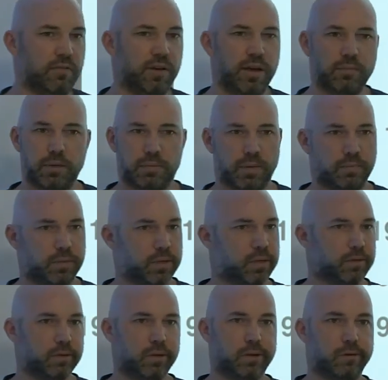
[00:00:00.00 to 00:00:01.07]
How many people in
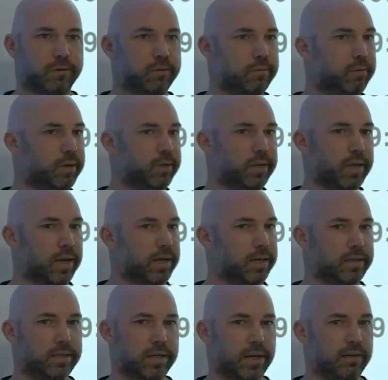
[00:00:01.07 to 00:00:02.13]
here know what the
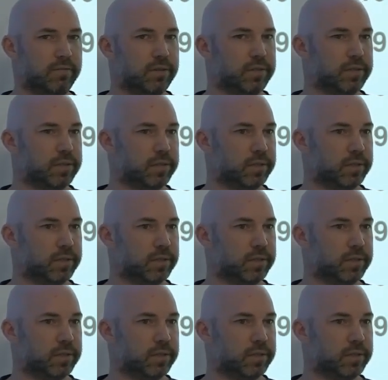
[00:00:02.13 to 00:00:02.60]
IETF is?